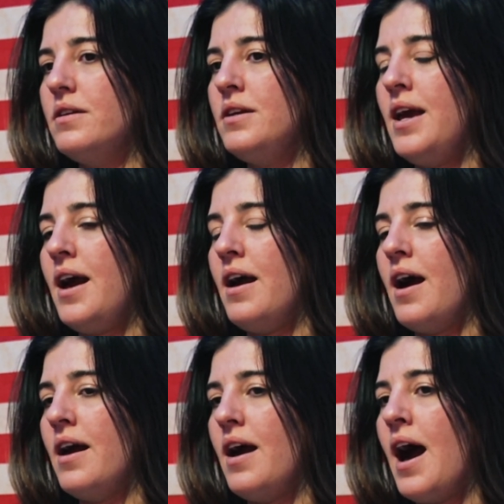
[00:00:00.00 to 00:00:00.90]

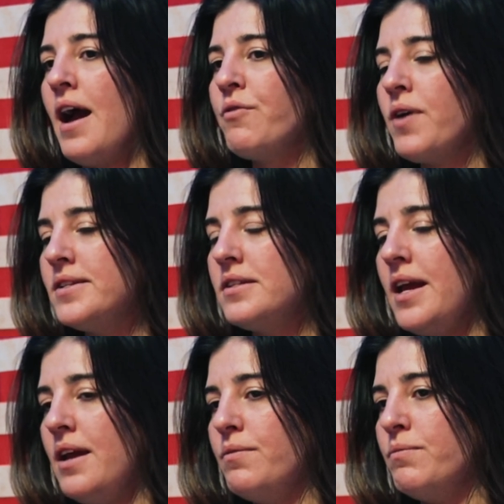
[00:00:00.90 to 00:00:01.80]
yeah, I
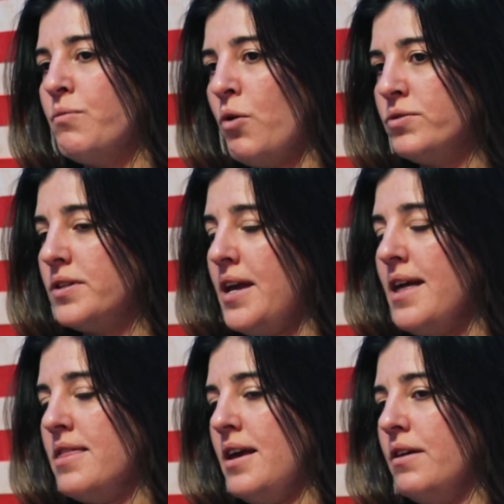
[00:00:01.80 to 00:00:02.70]
resonate mostly,
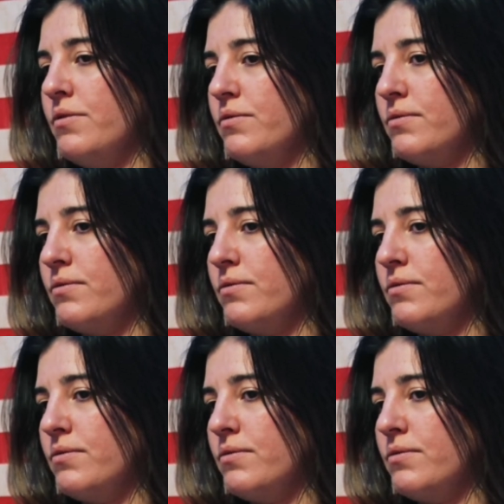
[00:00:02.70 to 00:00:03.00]
I think,